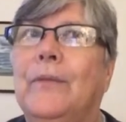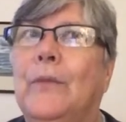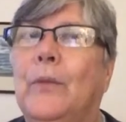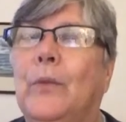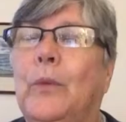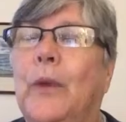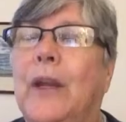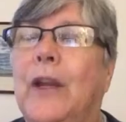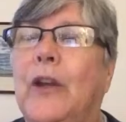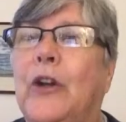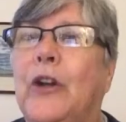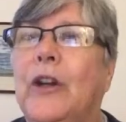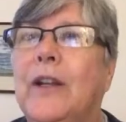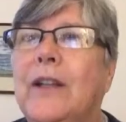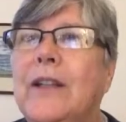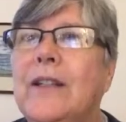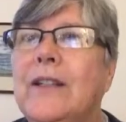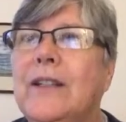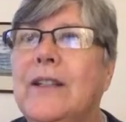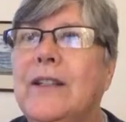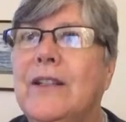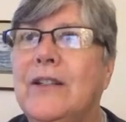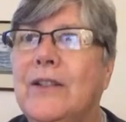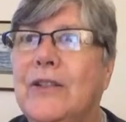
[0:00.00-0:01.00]
we
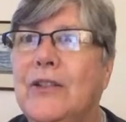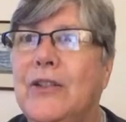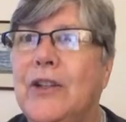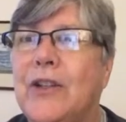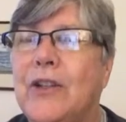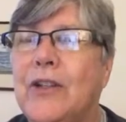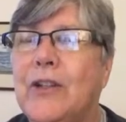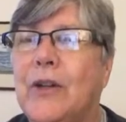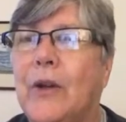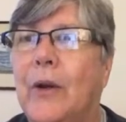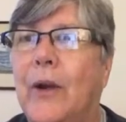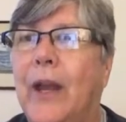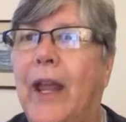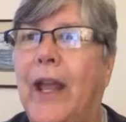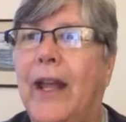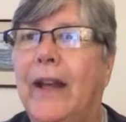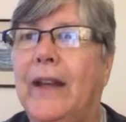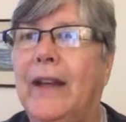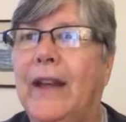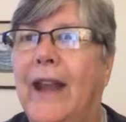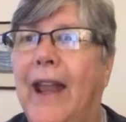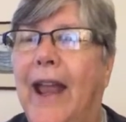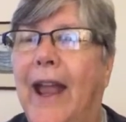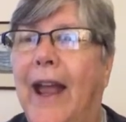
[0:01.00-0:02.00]
couldn't just go
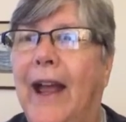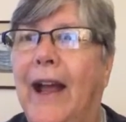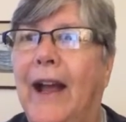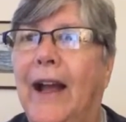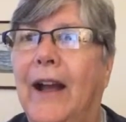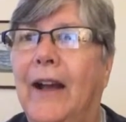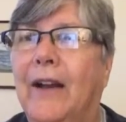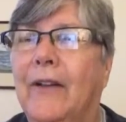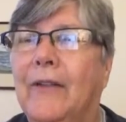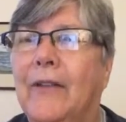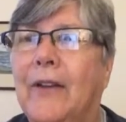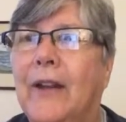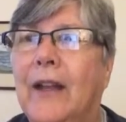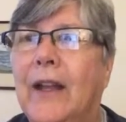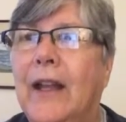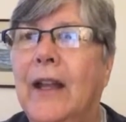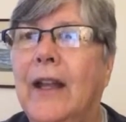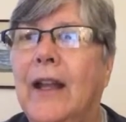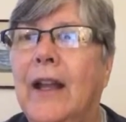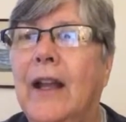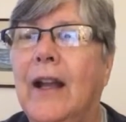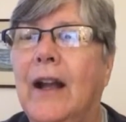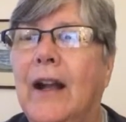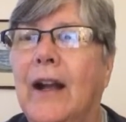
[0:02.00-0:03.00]
ahead and have
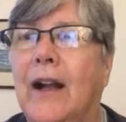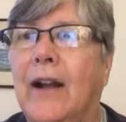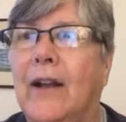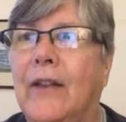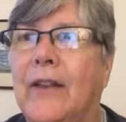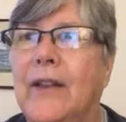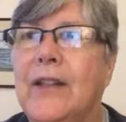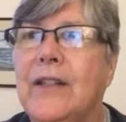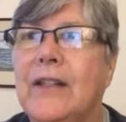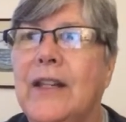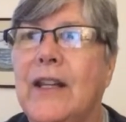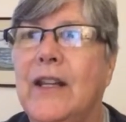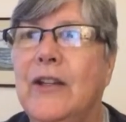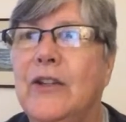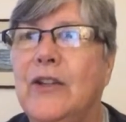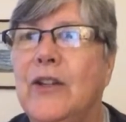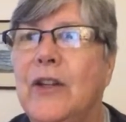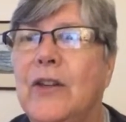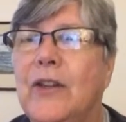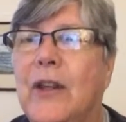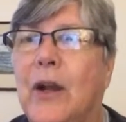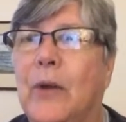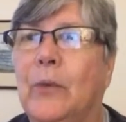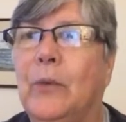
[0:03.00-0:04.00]
this
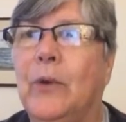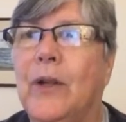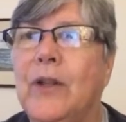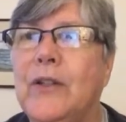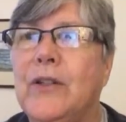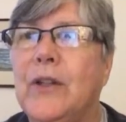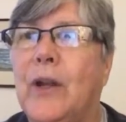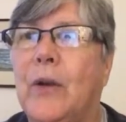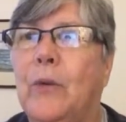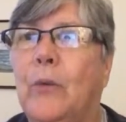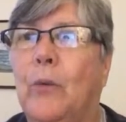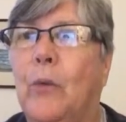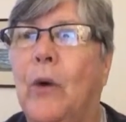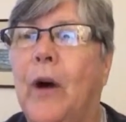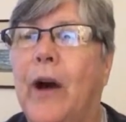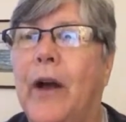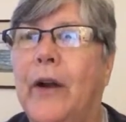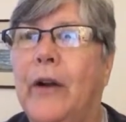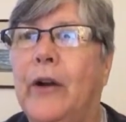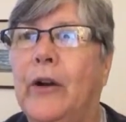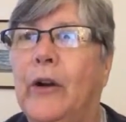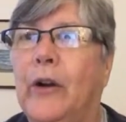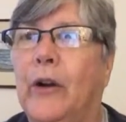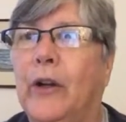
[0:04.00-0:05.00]
engine that runs on
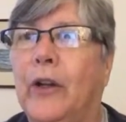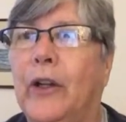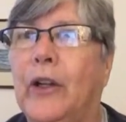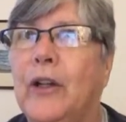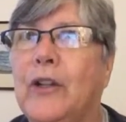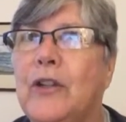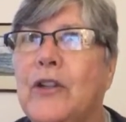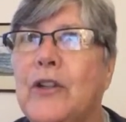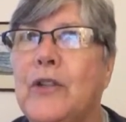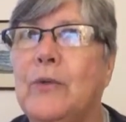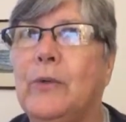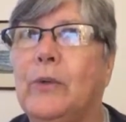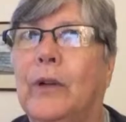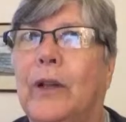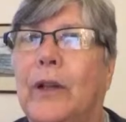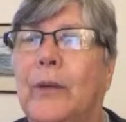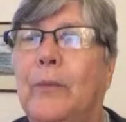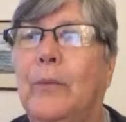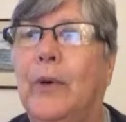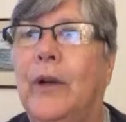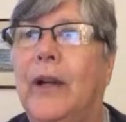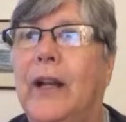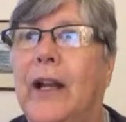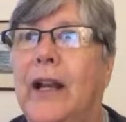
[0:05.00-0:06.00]
water, or you could just really
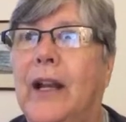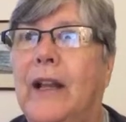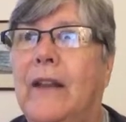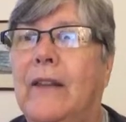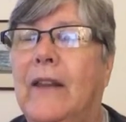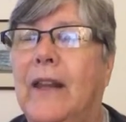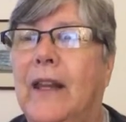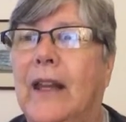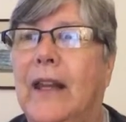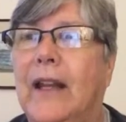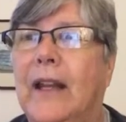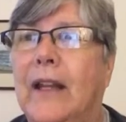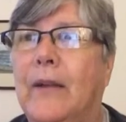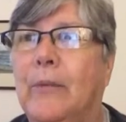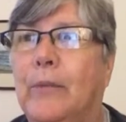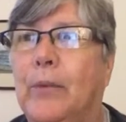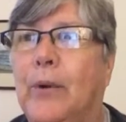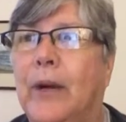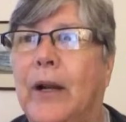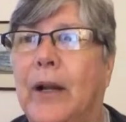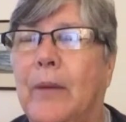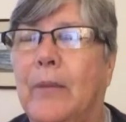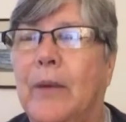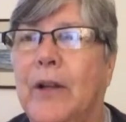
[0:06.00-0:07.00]
put anything in it
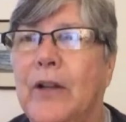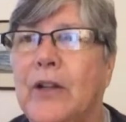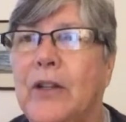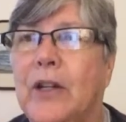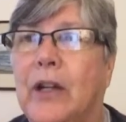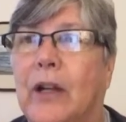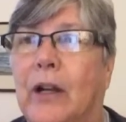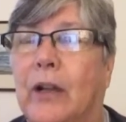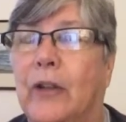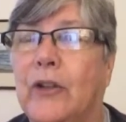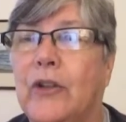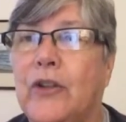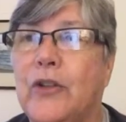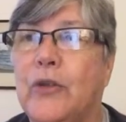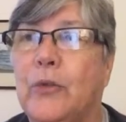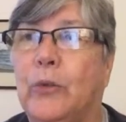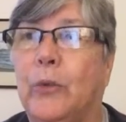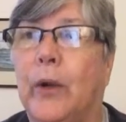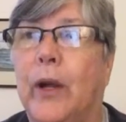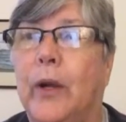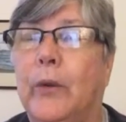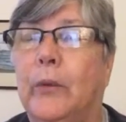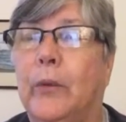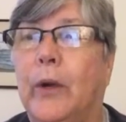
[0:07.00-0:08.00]
pretty much and it'll just
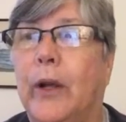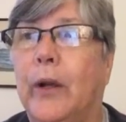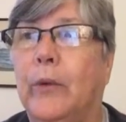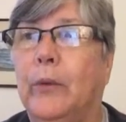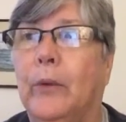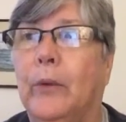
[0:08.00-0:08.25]
run.